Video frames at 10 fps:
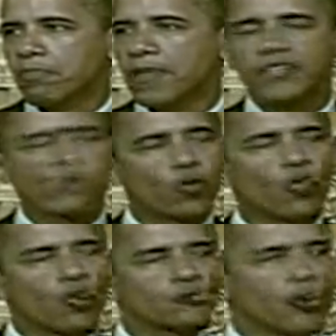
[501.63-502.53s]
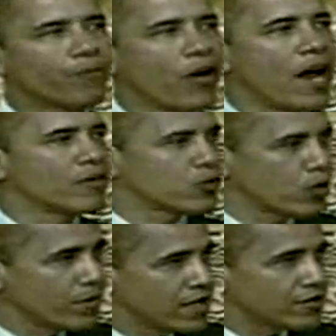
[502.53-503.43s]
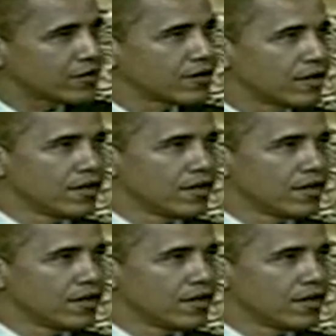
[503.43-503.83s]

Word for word: Now, to realize that promise, we must